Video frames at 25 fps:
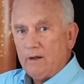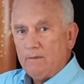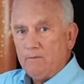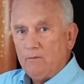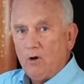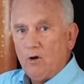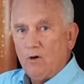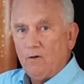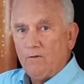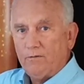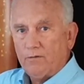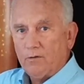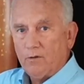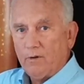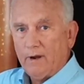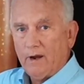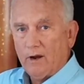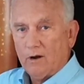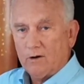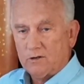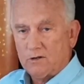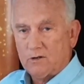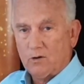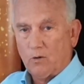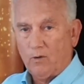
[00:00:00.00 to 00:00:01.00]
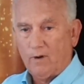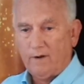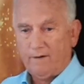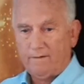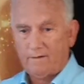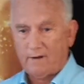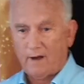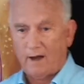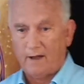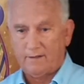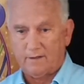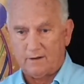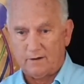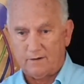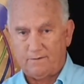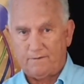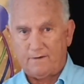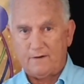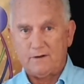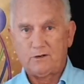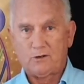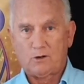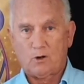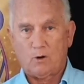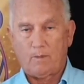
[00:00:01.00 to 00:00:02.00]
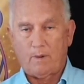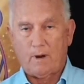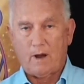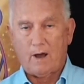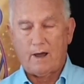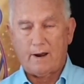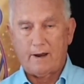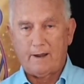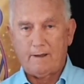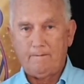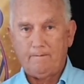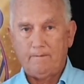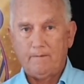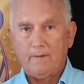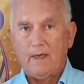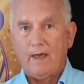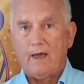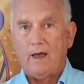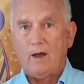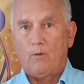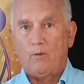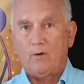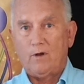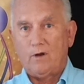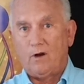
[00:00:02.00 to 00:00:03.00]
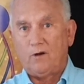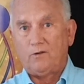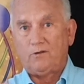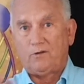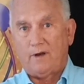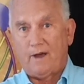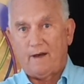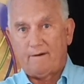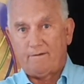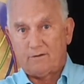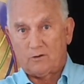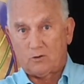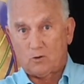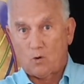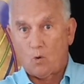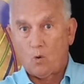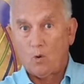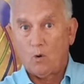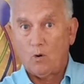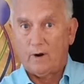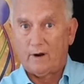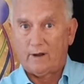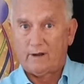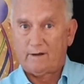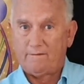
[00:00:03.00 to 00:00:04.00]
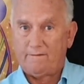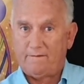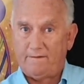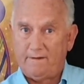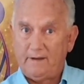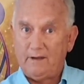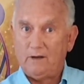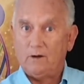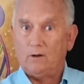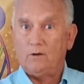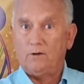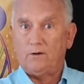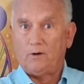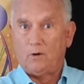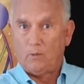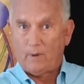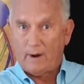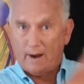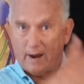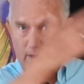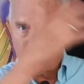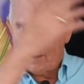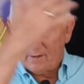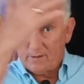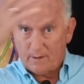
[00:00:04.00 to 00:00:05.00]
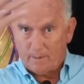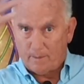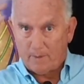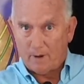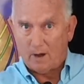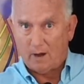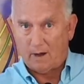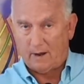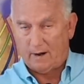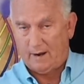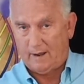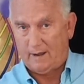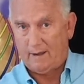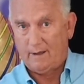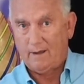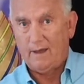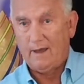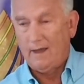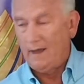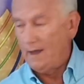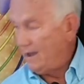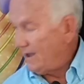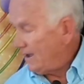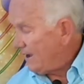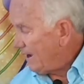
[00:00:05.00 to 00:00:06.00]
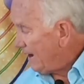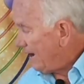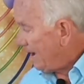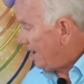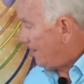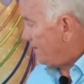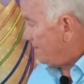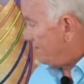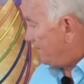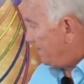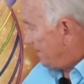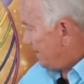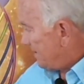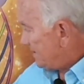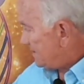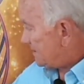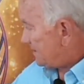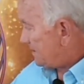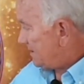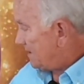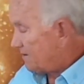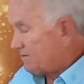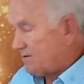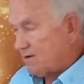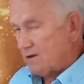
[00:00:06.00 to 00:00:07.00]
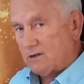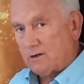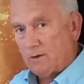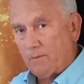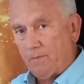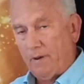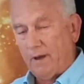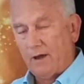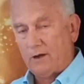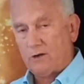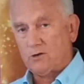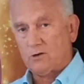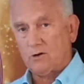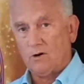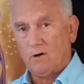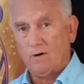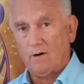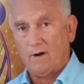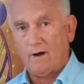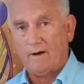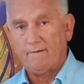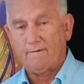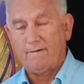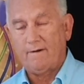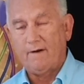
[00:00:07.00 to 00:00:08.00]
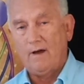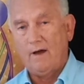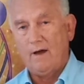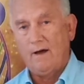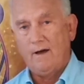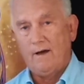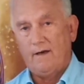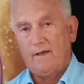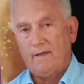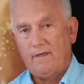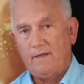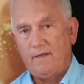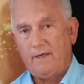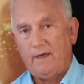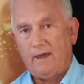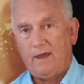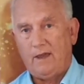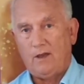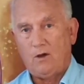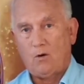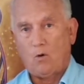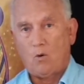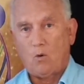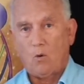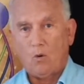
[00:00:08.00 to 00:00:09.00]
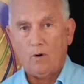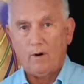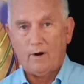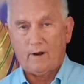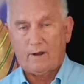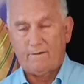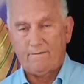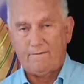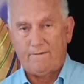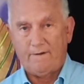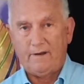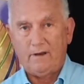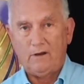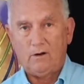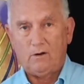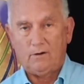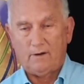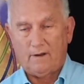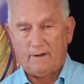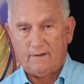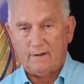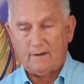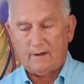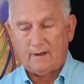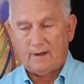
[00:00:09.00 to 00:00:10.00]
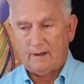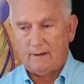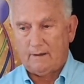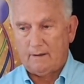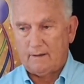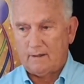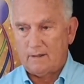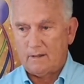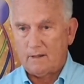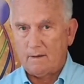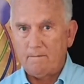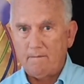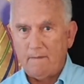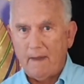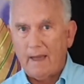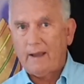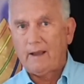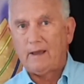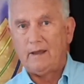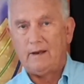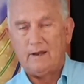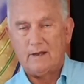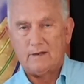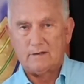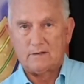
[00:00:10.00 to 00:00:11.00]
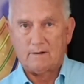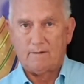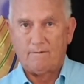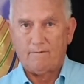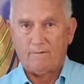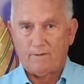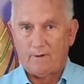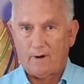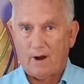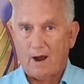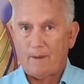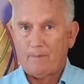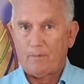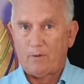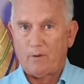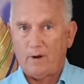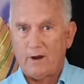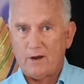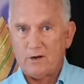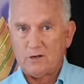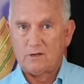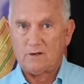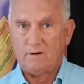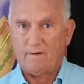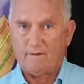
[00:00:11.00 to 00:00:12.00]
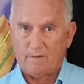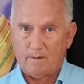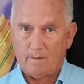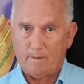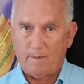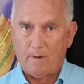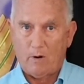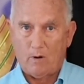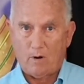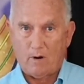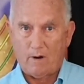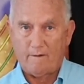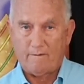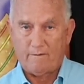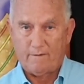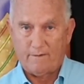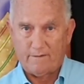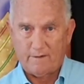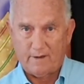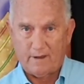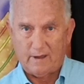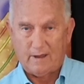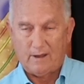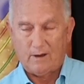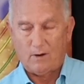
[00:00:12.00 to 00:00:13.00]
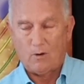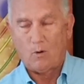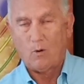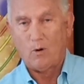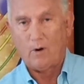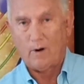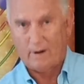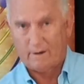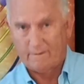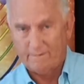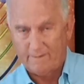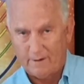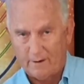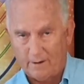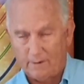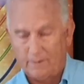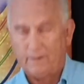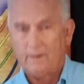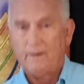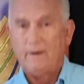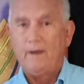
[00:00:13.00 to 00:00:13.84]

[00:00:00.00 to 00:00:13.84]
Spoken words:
moved through here. So we've got this physical body. We also have this auric field around the body. And this gives us a picture of the auric field and the mechanism for operation of the auric field.